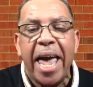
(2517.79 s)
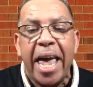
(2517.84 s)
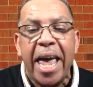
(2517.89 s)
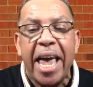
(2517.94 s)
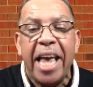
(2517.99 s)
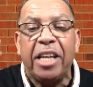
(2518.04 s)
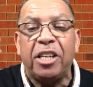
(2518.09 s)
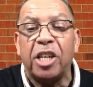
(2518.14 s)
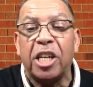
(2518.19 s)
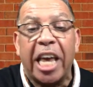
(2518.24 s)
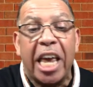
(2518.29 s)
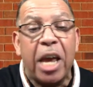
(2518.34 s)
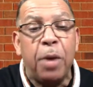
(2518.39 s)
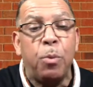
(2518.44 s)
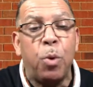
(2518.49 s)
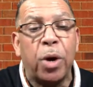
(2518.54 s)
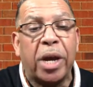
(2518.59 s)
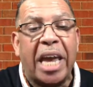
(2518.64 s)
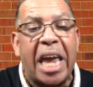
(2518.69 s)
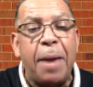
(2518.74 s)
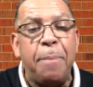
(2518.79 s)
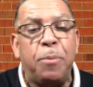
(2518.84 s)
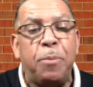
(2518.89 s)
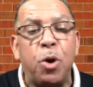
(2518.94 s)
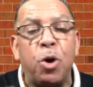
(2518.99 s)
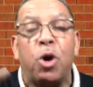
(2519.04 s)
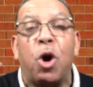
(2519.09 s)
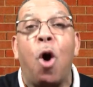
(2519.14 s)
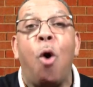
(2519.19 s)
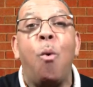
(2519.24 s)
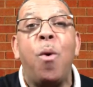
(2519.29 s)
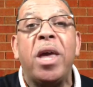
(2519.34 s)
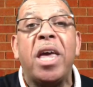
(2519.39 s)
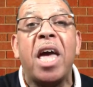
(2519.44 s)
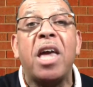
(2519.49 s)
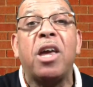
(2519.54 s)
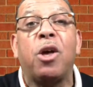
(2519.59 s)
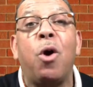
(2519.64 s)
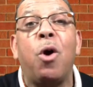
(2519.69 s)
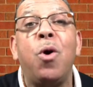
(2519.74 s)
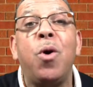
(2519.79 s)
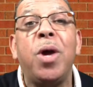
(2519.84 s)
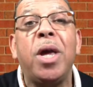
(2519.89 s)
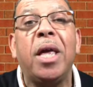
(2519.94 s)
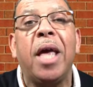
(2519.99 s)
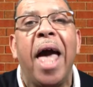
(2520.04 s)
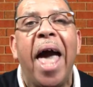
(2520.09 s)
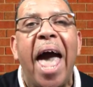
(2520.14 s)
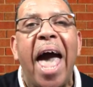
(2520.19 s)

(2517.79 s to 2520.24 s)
he just he will keep you going and going.